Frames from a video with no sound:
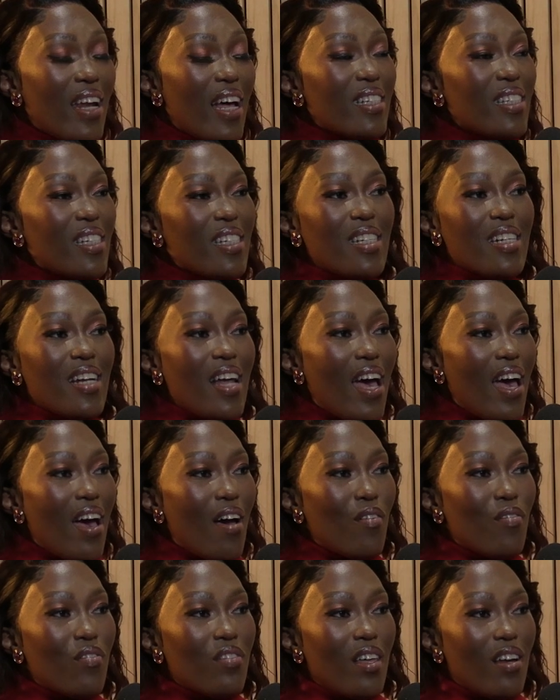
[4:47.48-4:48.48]
then I didn't
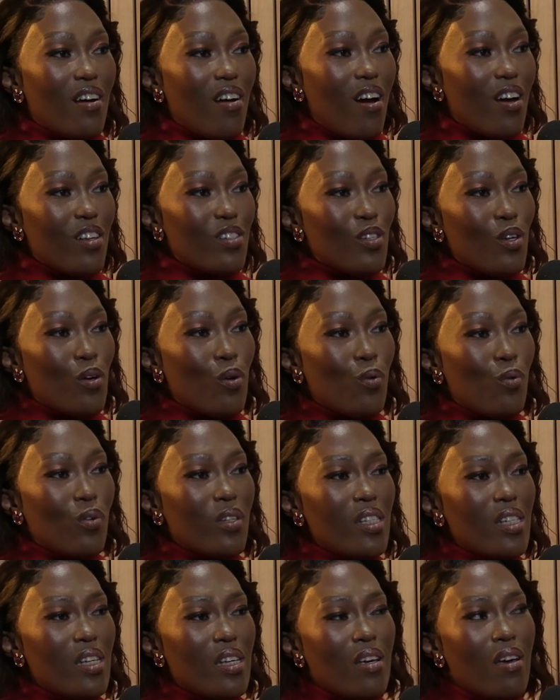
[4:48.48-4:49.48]
have that answer,
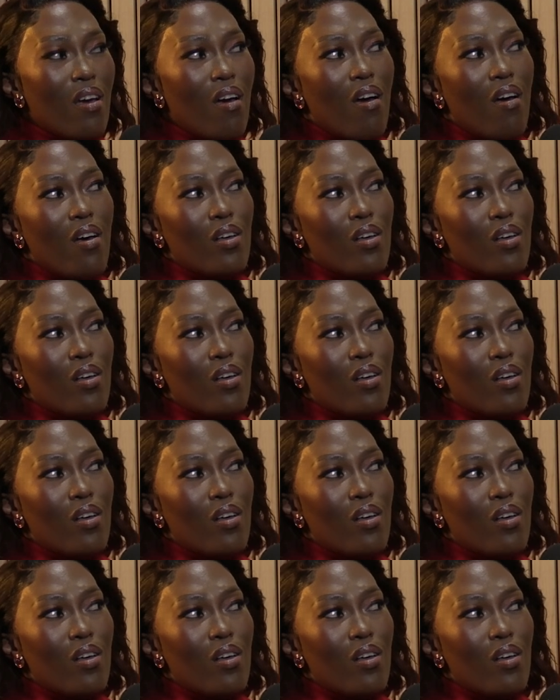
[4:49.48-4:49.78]
Guti.